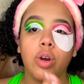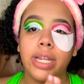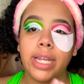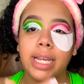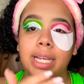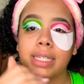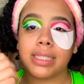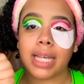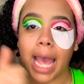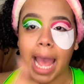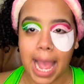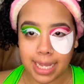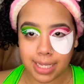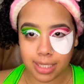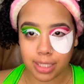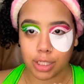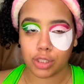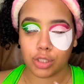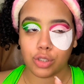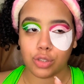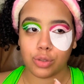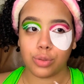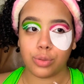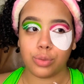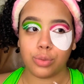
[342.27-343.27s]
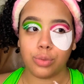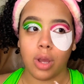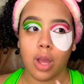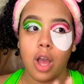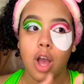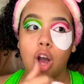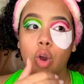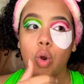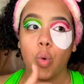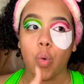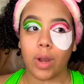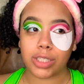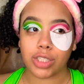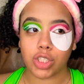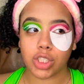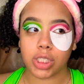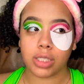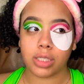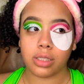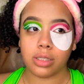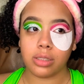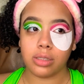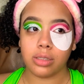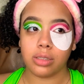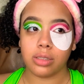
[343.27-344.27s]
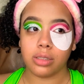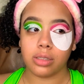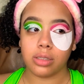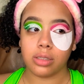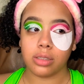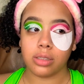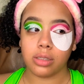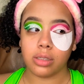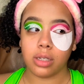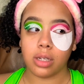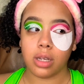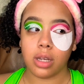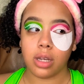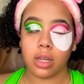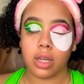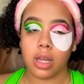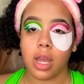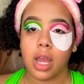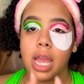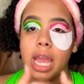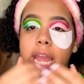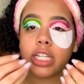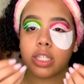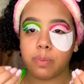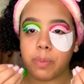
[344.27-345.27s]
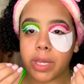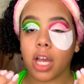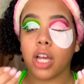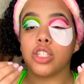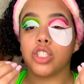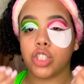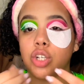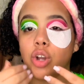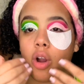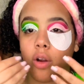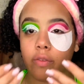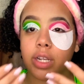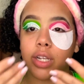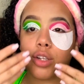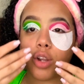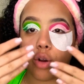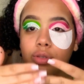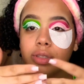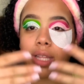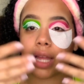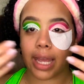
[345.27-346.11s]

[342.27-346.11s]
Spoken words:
is asking you a question, it's because she already knows the